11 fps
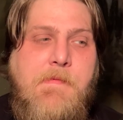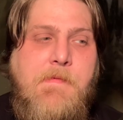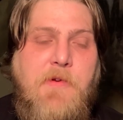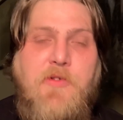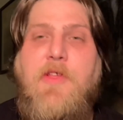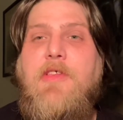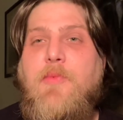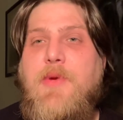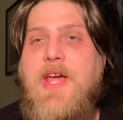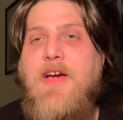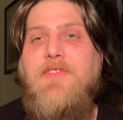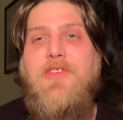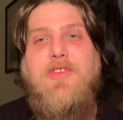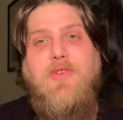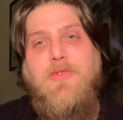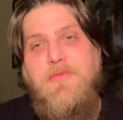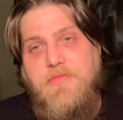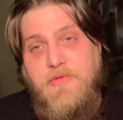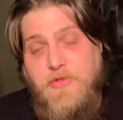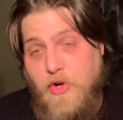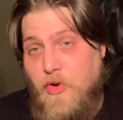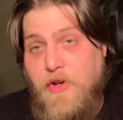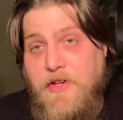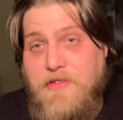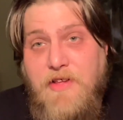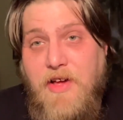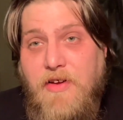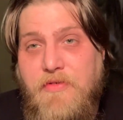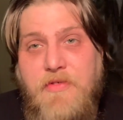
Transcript: There's nothing we have to do to earn his love,